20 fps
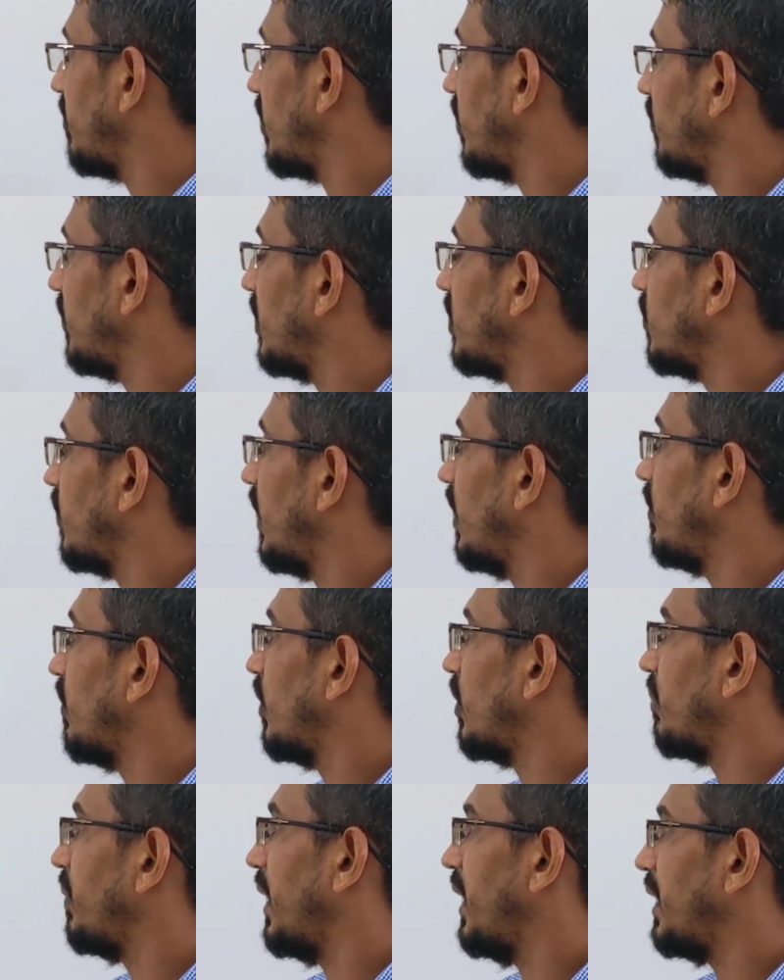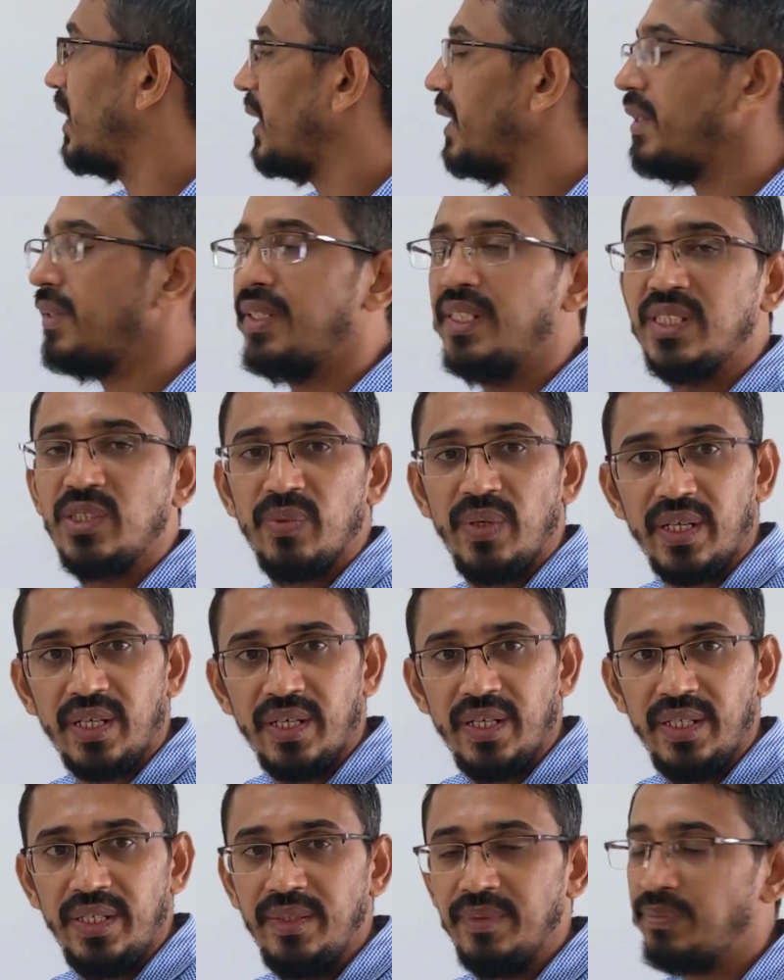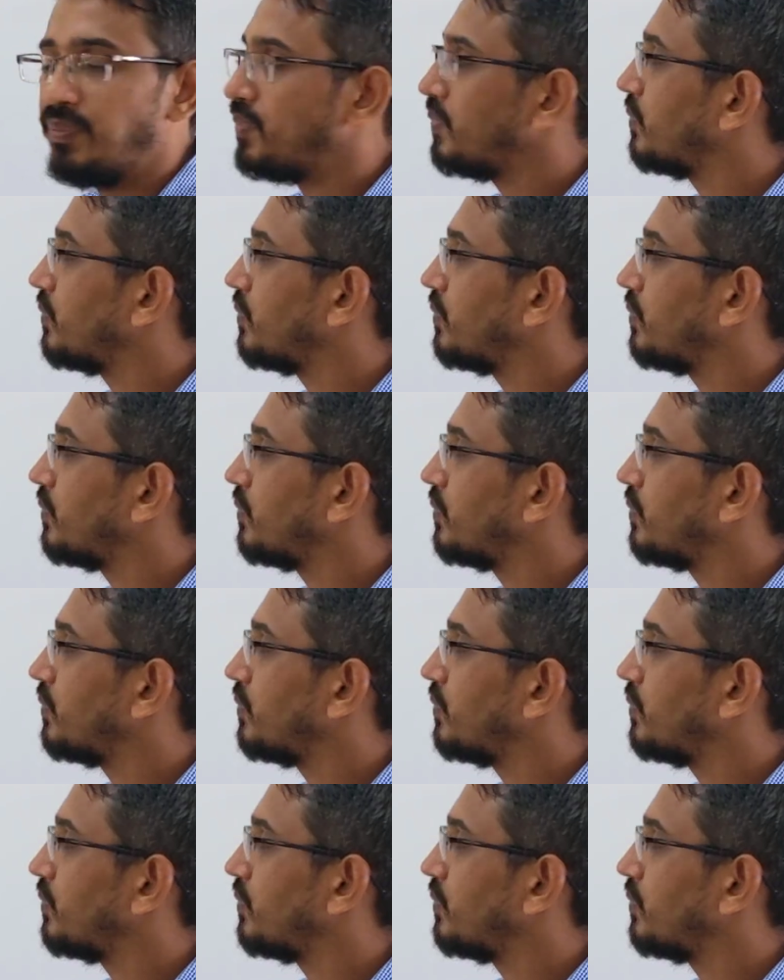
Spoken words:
from the 12 volt battery is what? I.